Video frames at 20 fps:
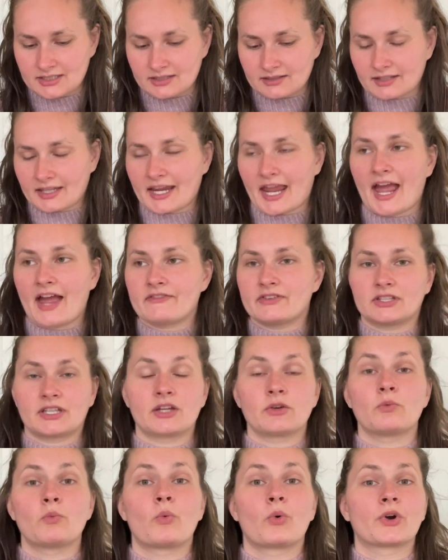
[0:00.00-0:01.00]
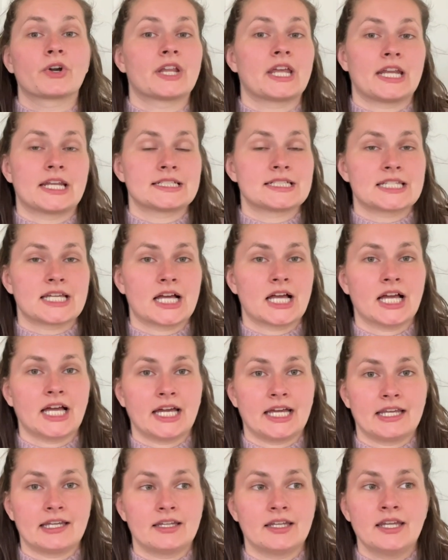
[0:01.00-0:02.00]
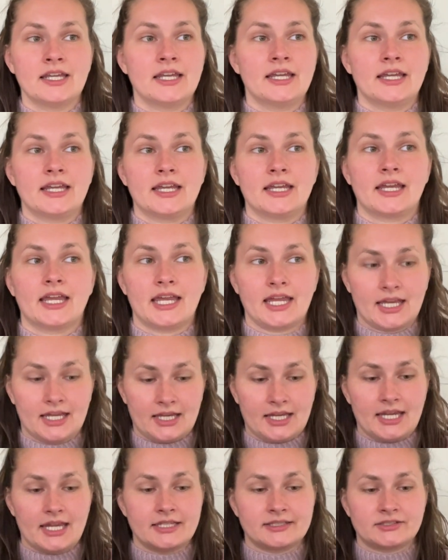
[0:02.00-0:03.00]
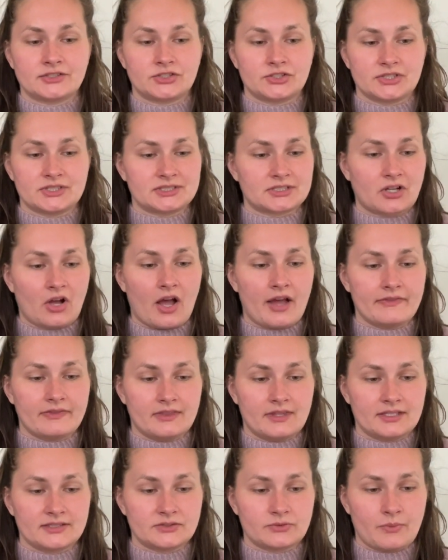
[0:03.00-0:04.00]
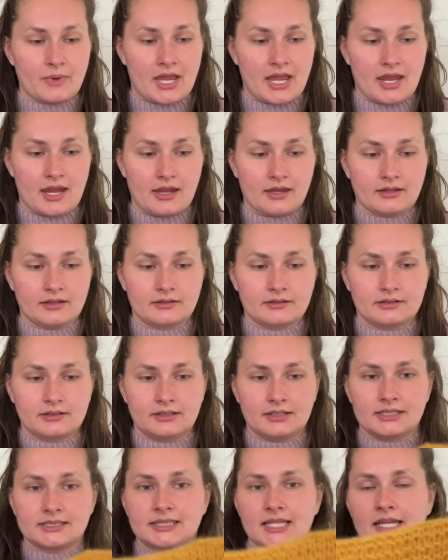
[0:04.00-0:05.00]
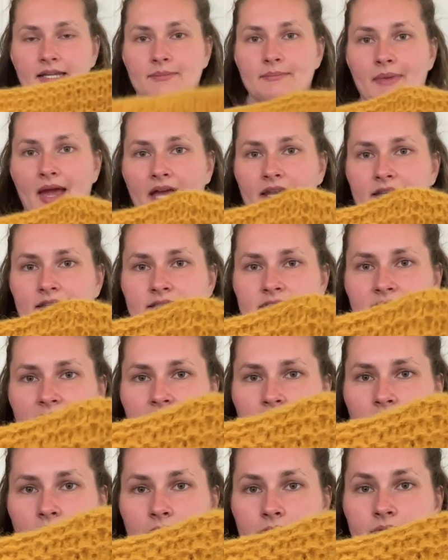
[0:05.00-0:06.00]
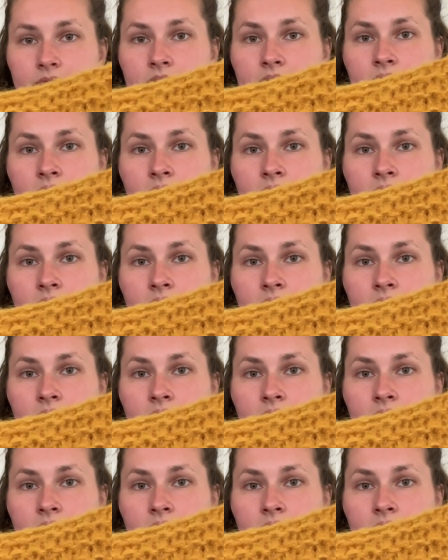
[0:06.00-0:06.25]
like I haven't like worn it a ton. It's just gotten this way, this like matted down.